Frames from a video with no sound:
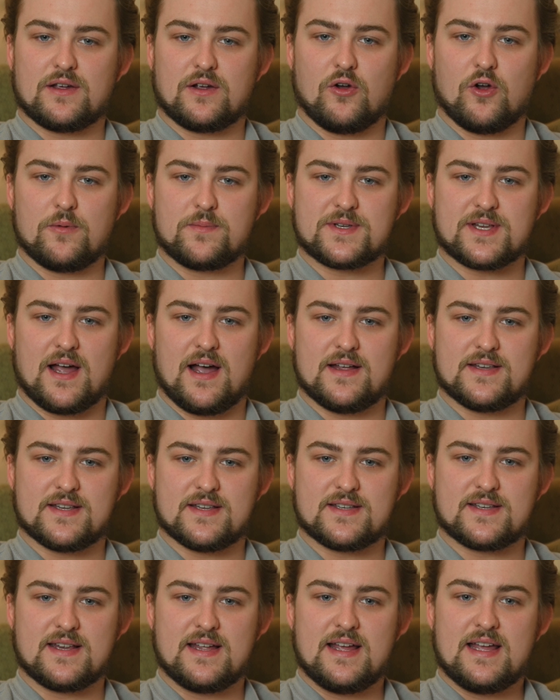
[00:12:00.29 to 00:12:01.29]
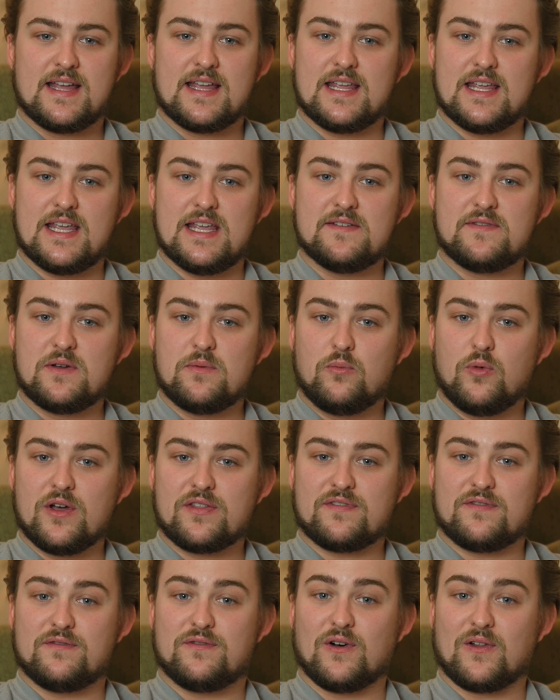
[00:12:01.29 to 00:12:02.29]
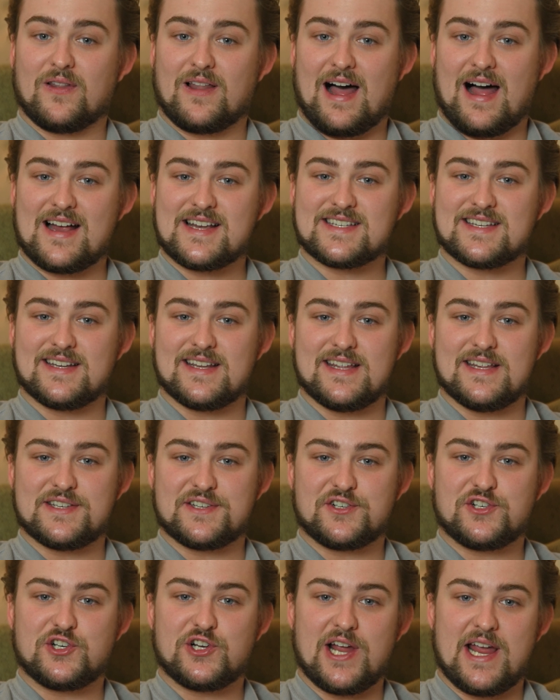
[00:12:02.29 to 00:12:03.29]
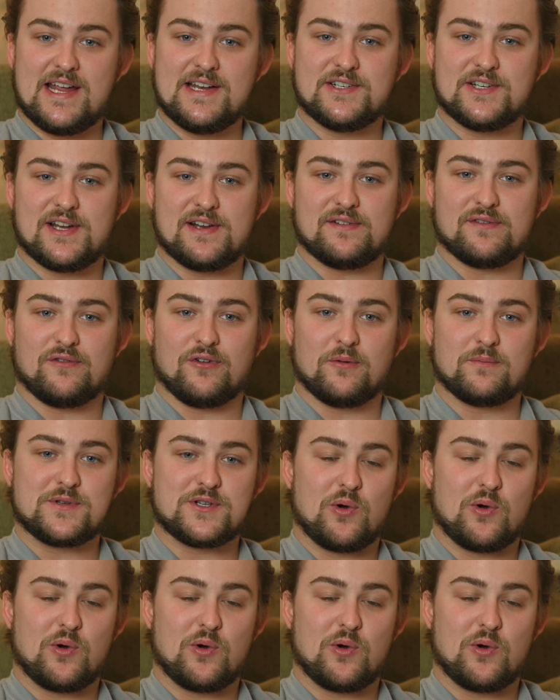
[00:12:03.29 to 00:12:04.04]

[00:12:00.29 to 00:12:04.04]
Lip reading: in group sizes, even with velocities changing from